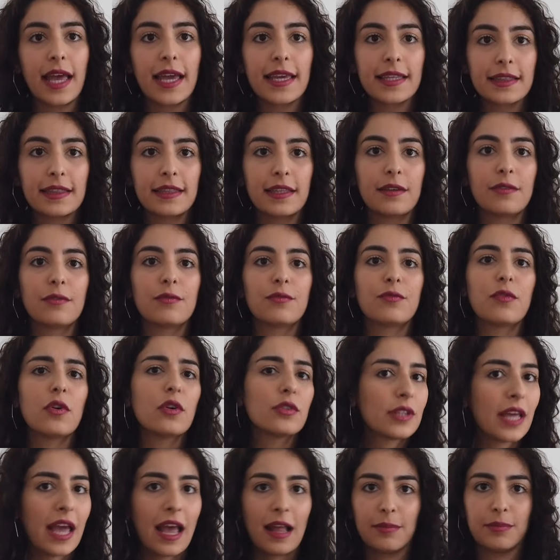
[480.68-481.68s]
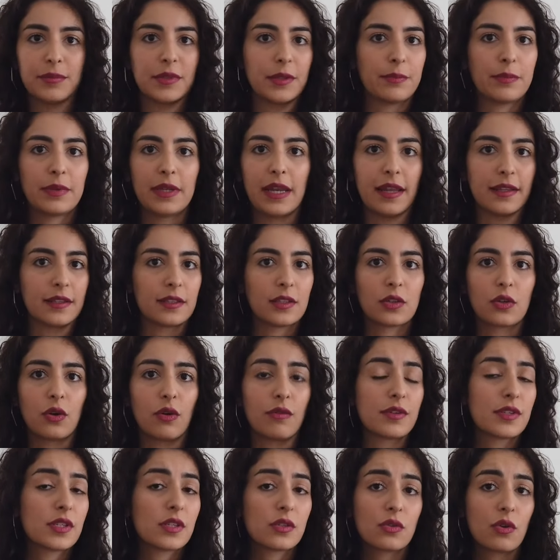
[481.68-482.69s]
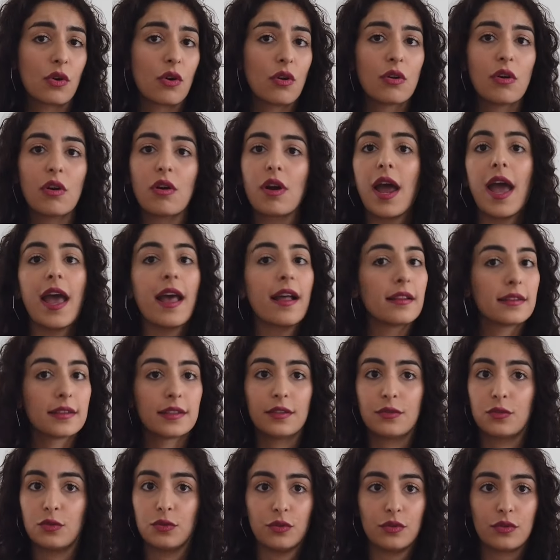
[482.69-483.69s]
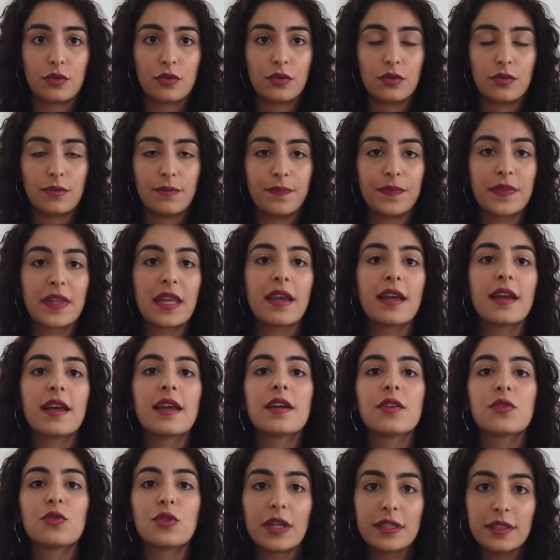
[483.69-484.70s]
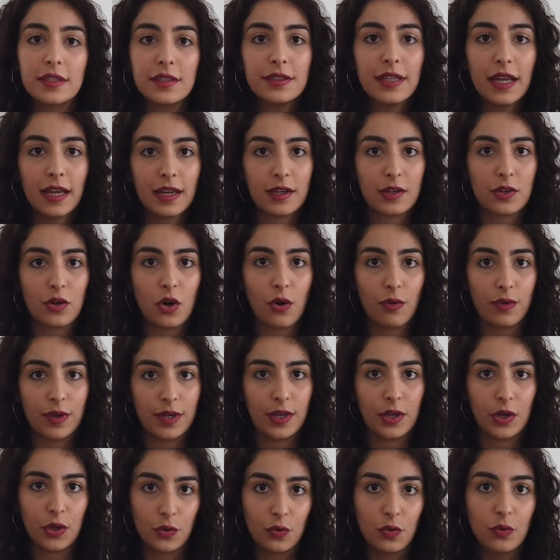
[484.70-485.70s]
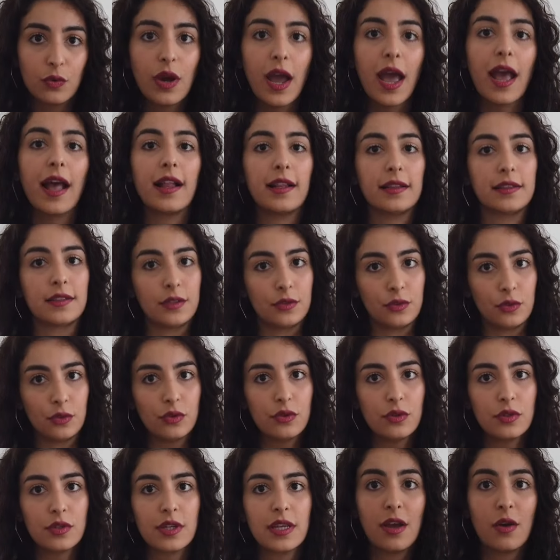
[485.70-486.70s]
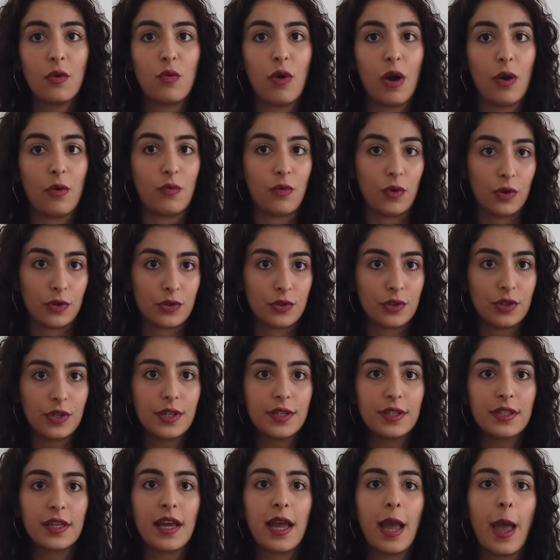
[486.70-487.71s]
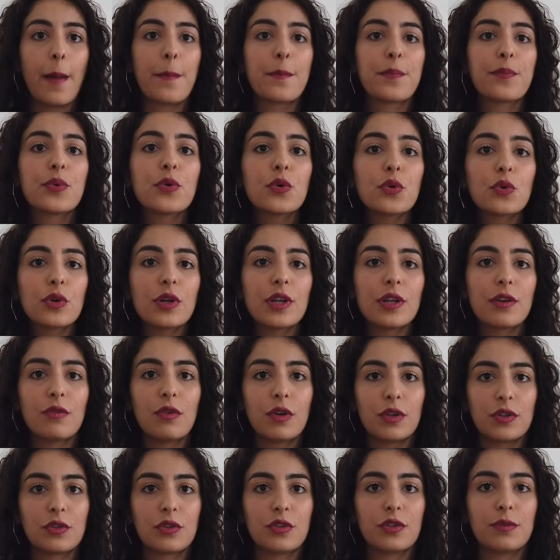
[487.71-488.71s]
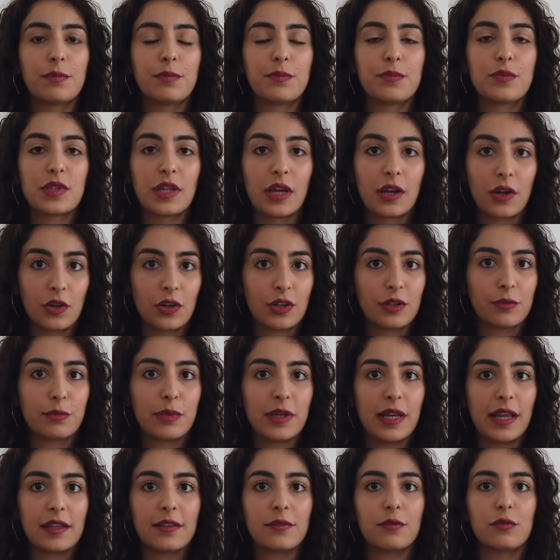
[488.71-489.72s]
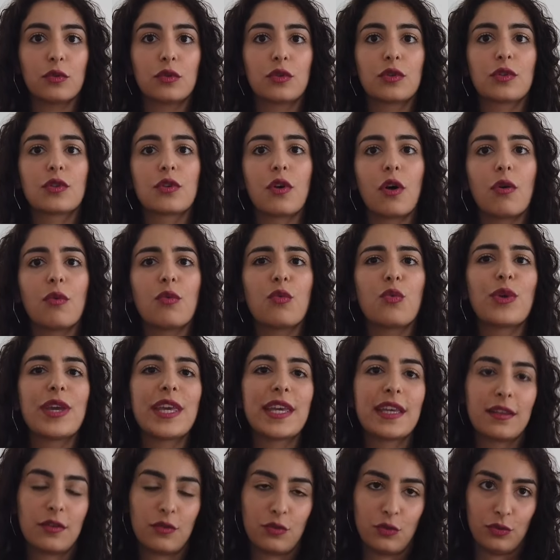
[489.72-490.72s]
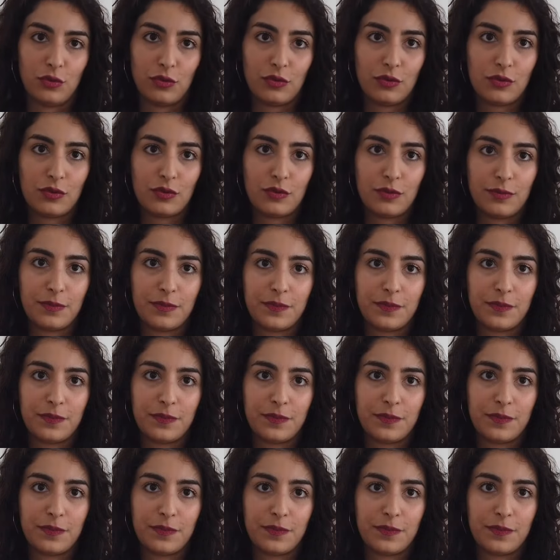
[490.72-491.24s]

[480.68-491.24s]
lightly won't help the plant grow strong or healthy roots. Rather than growing new, healthy roots when watered, a poorly watered succulent plant would grow weak roots.